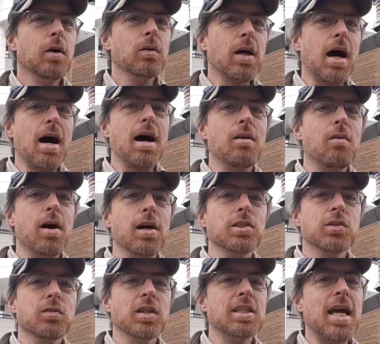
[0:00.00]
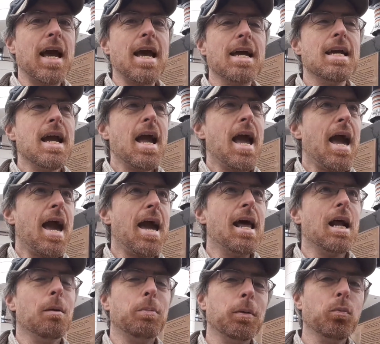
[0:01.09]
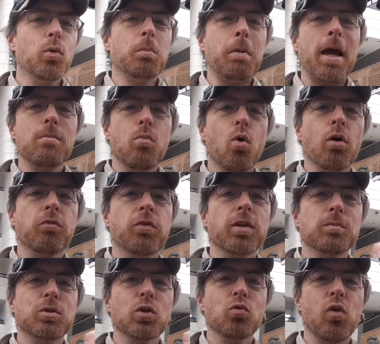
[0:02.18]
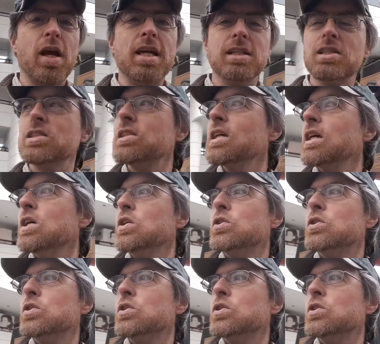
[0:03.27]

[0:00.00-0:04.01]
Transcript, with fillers: know, the hot rods of the day, and people would pay more for them to race.